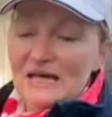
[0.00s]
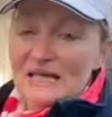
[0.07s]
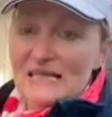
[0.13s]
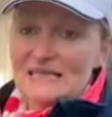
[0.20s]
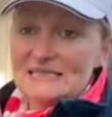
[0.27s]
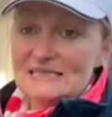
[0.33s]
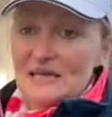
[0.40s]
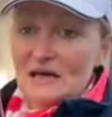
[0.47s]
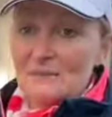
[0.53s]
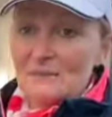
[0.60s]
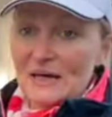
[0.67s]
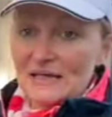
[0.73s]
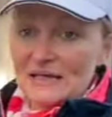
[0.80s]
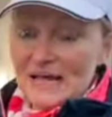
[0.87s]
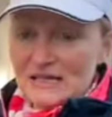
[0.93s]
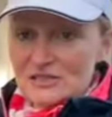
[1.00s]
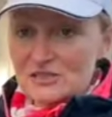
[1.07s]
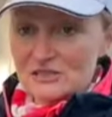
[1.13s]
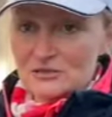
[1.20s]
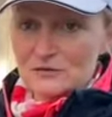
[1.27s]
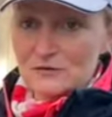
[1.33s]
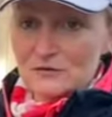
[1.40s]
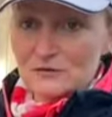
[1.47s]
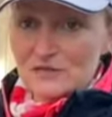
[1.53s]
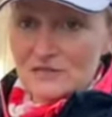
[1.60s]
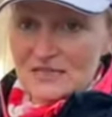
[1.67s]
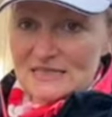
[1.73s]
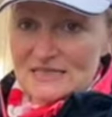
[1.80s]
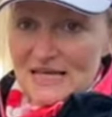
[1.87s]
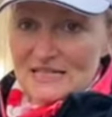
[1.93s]
it's a national
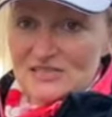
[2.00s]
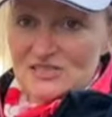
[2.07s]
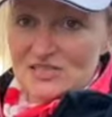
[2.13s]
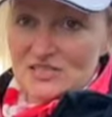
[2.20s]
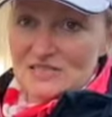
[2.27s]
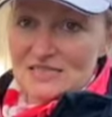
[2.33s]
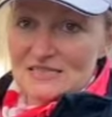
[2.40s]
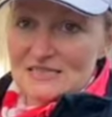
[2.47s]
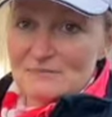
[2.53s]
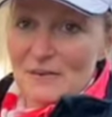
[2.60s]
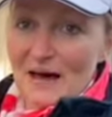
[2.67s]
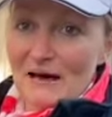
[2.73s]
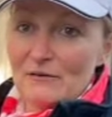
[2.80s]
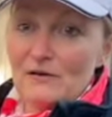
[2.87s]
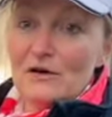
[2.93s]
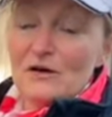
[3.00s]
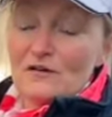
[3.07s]
organisation, and there's about